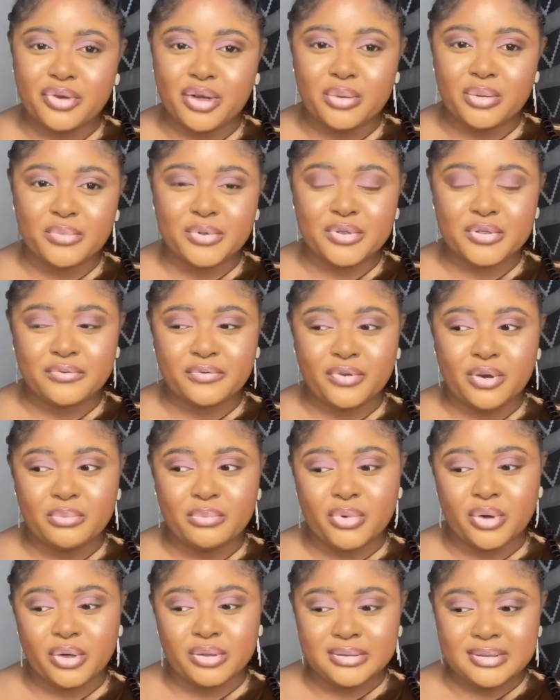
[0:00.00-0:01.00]
almost 4
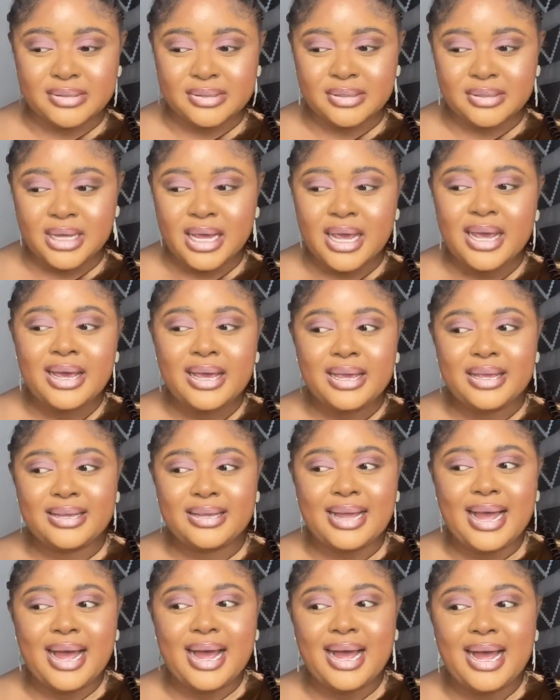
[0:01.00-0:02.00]
months.
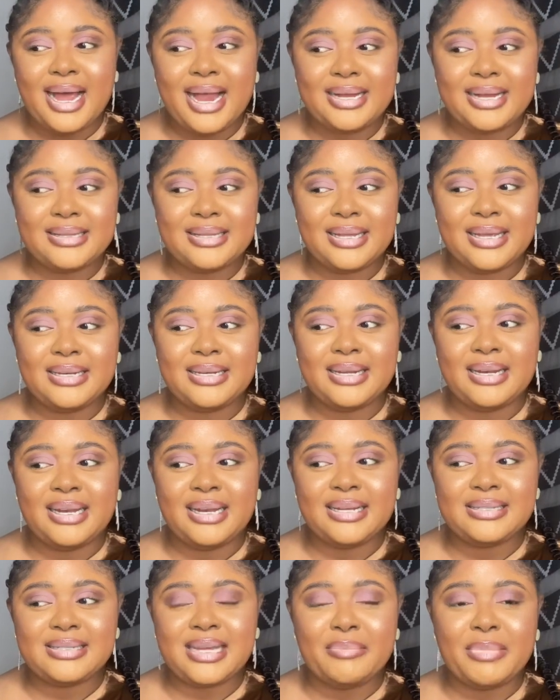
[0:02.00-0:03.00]
Yeah, I think the
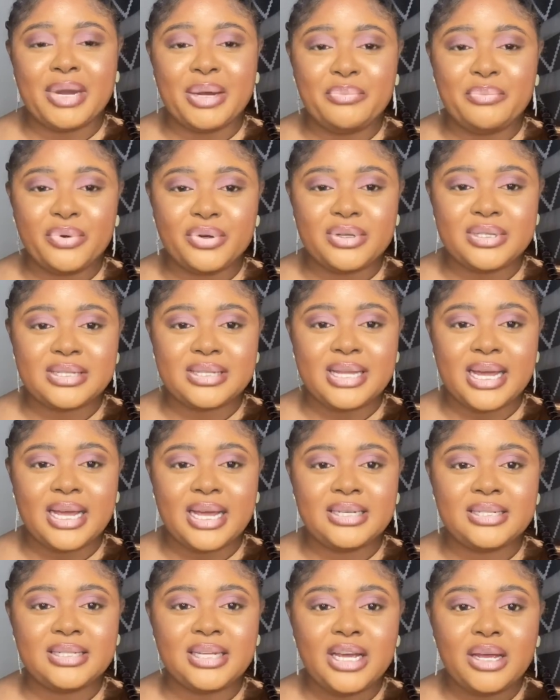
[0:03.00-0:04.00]
last time I
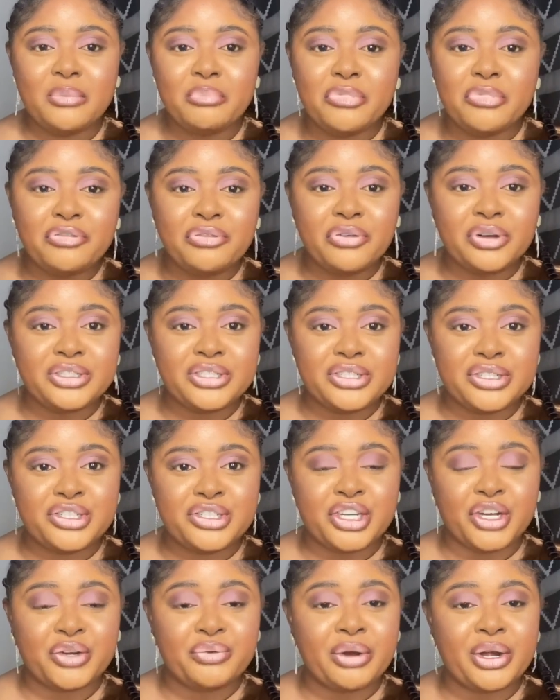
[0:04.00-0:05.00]
posted before this
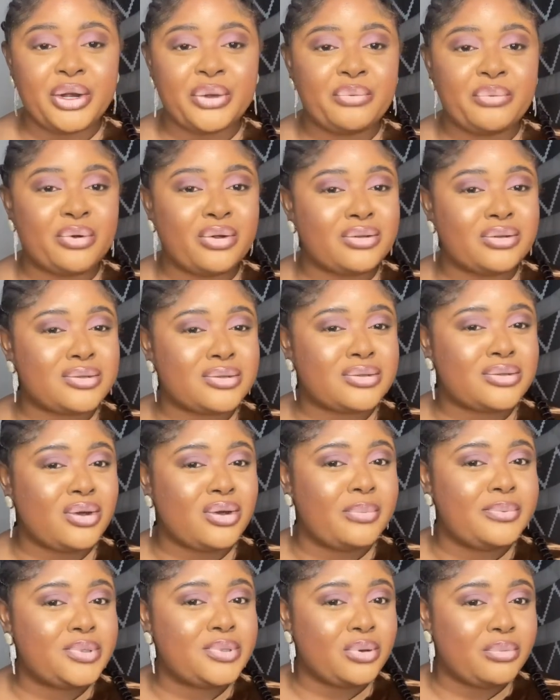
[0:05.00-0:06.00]
January was
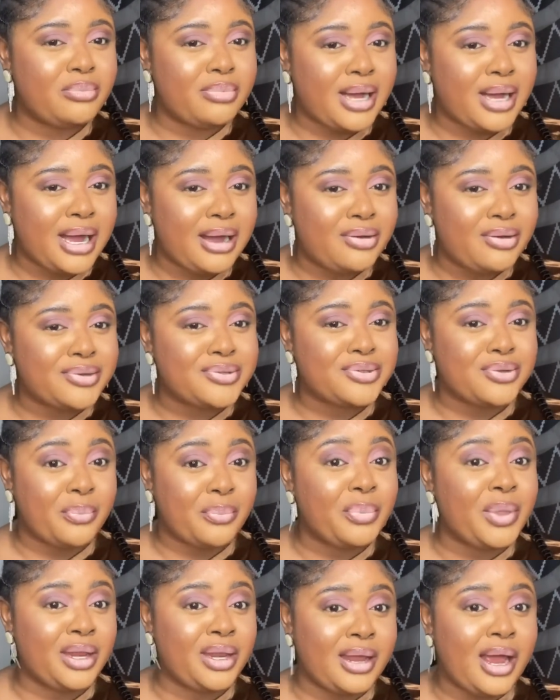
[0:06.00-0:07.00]
October or
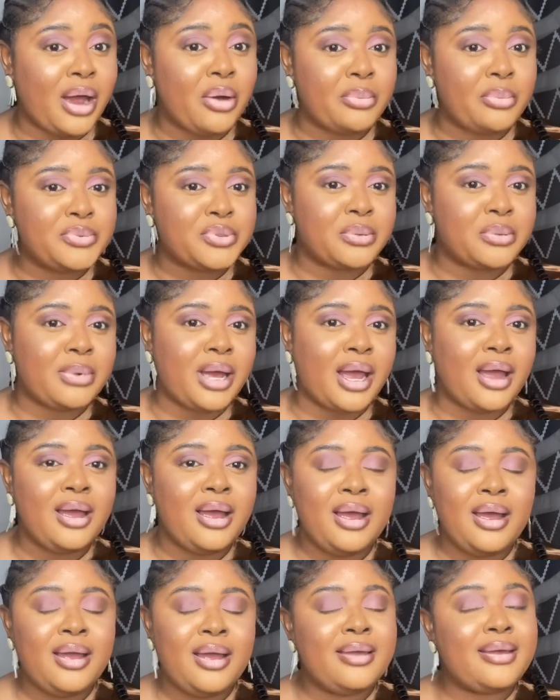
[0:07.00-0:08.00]
something. Yeah, October.
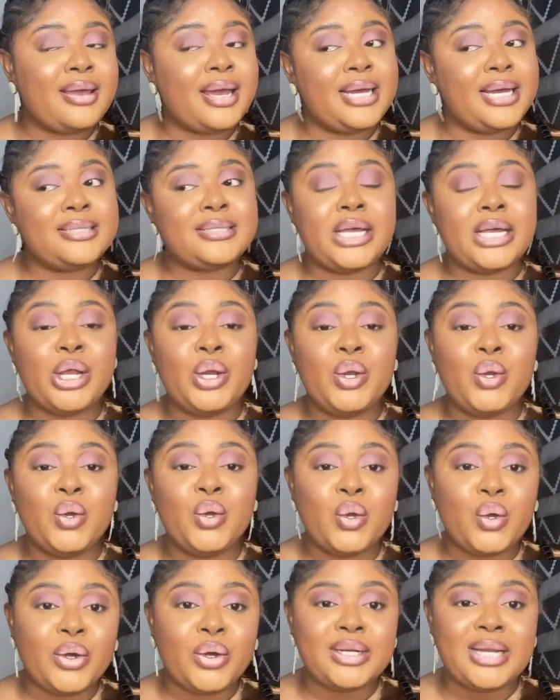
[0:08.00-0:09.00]
Guys, a
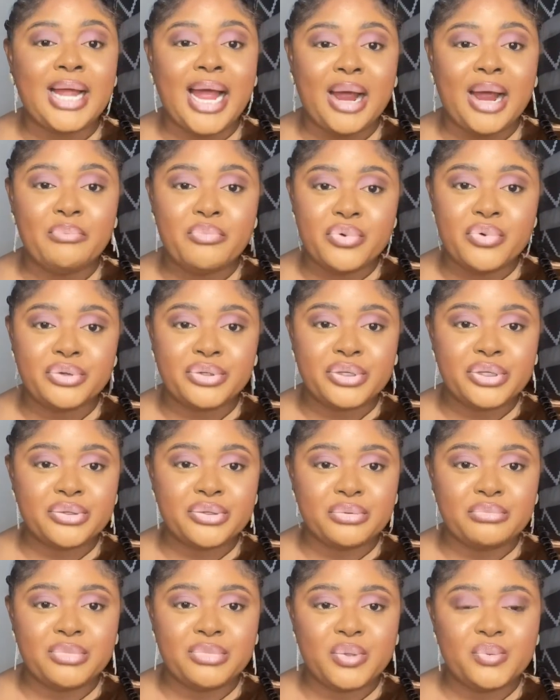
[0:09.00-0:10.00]
lot happened
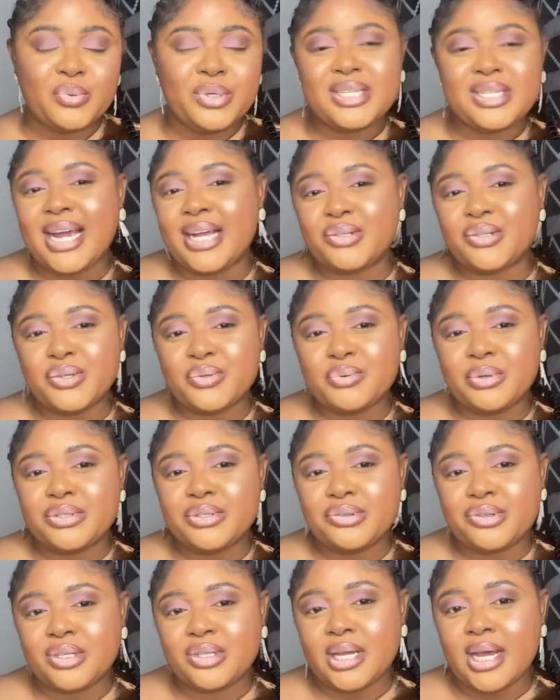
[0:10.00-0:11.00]
to me, which I just
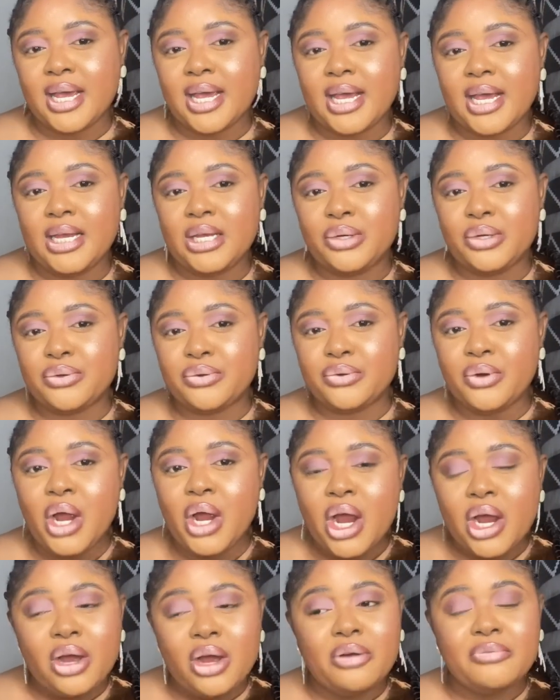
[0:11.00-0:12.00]
want to share a little
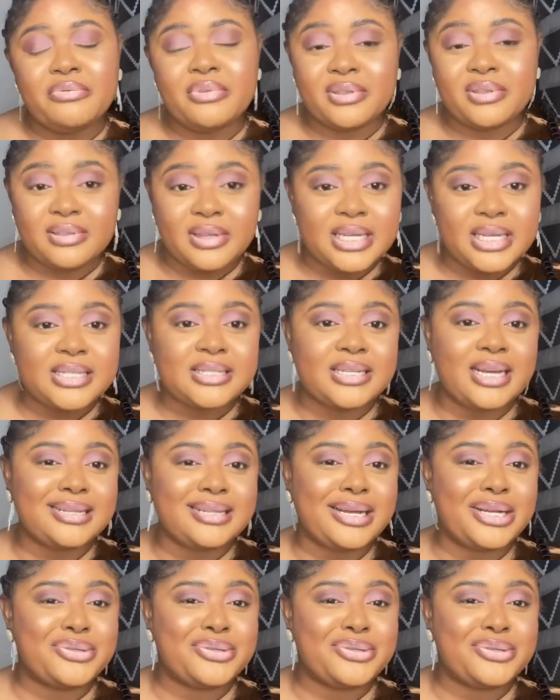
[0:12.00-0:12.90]
of the things that